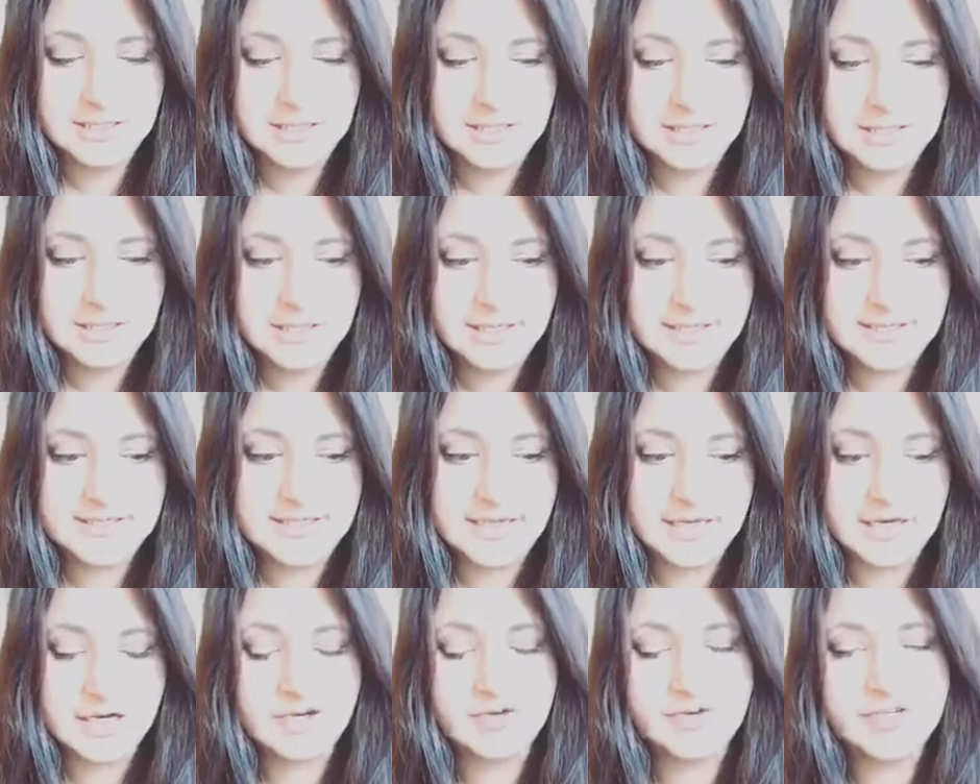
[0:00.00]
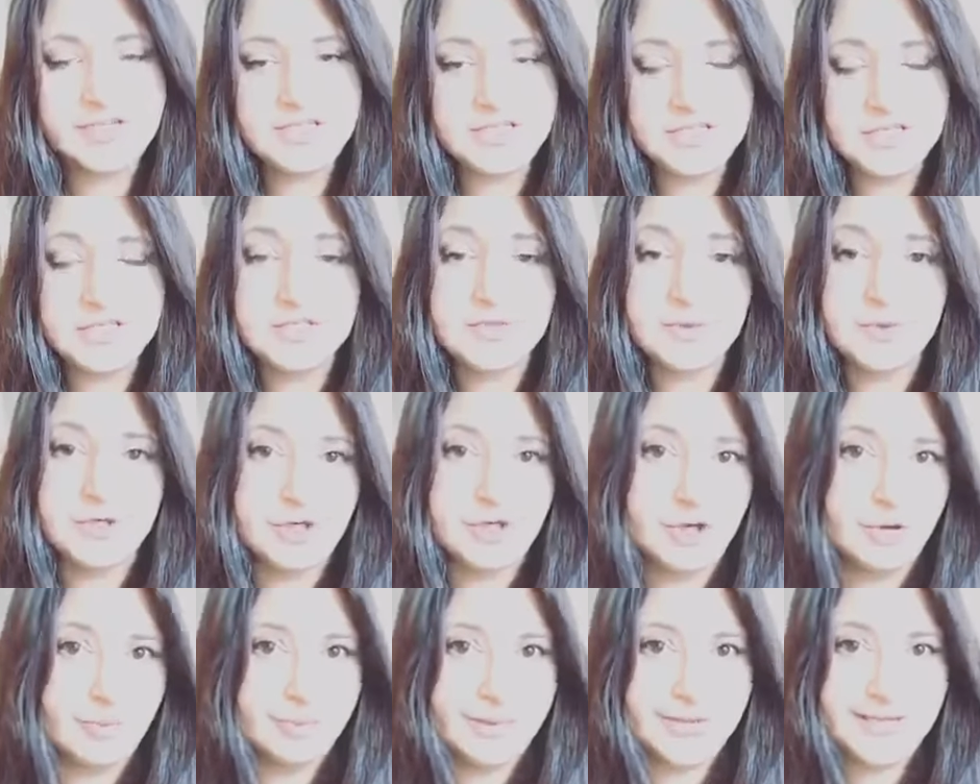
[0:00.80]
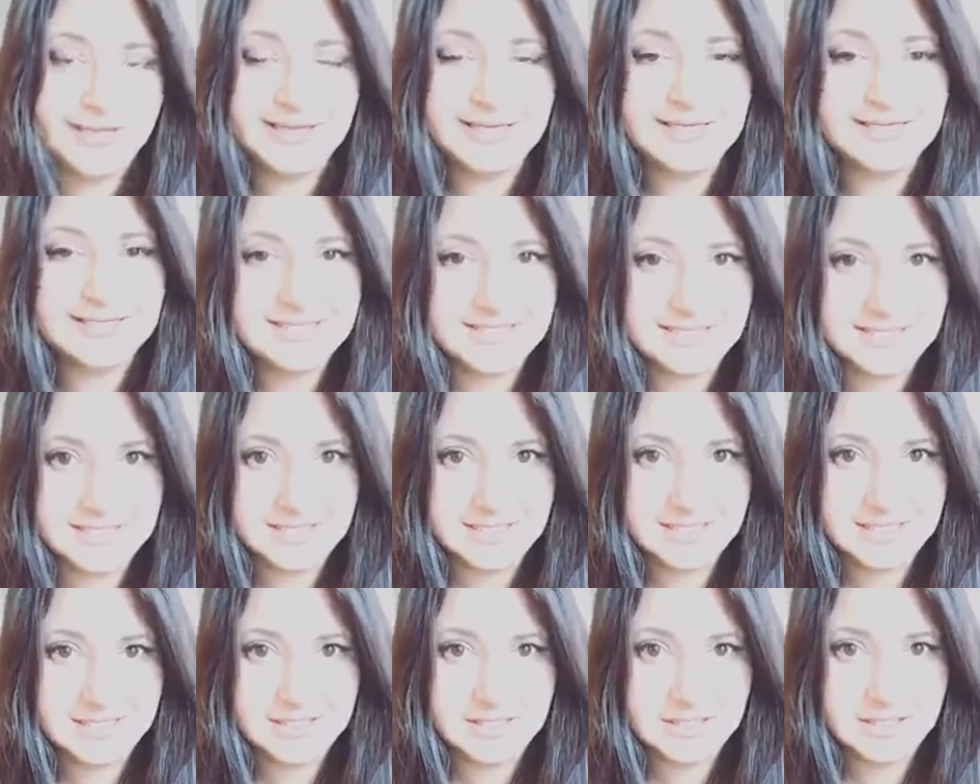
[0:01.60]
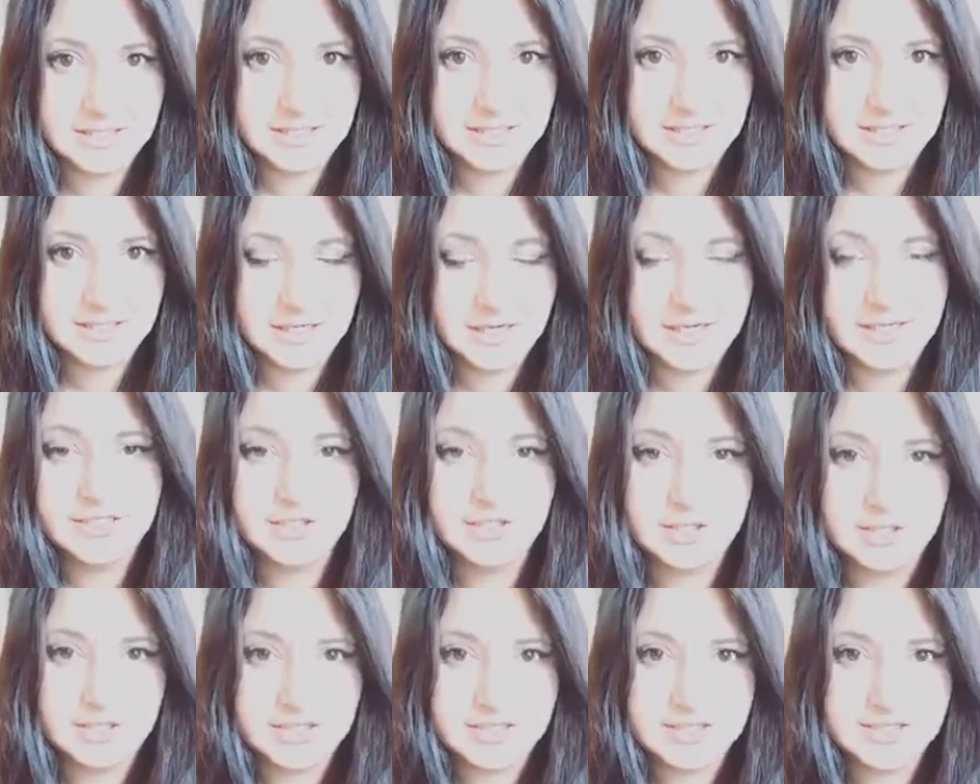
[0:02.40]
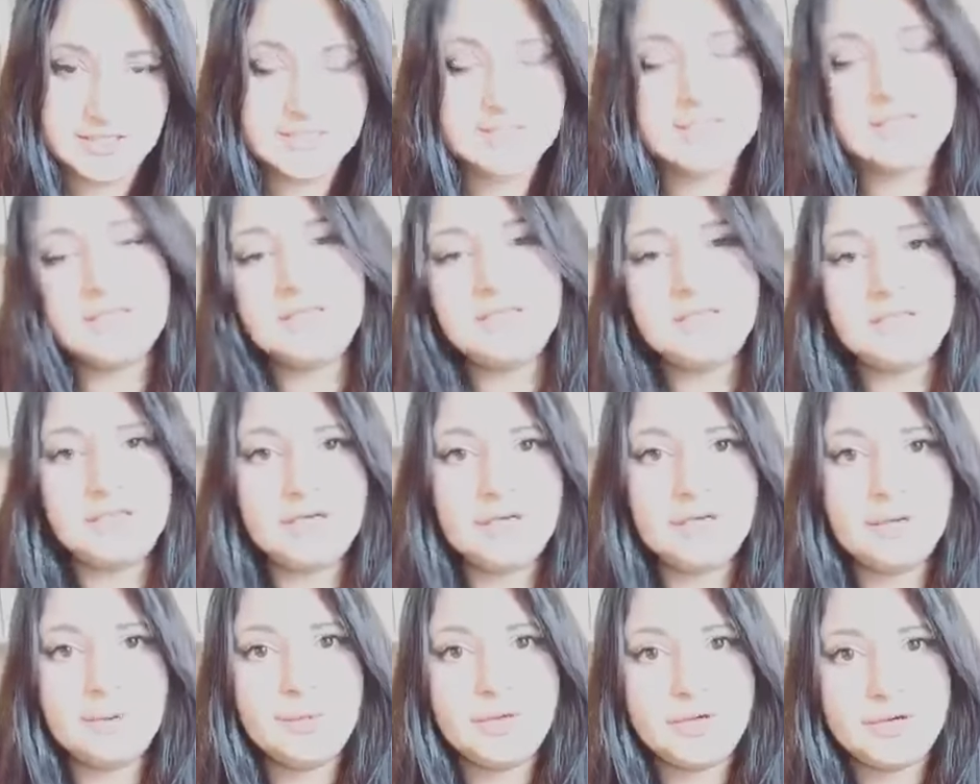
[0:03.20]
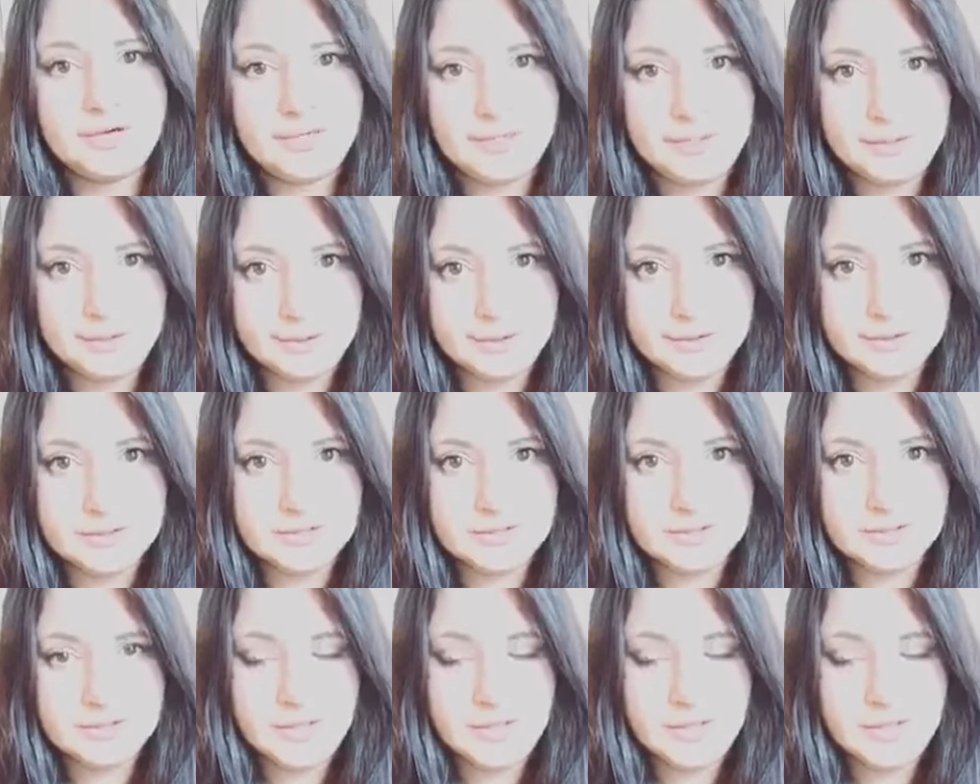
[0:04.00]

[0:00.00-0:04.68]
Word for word: is that Christians would not be considered idolaters under the Noahide laws.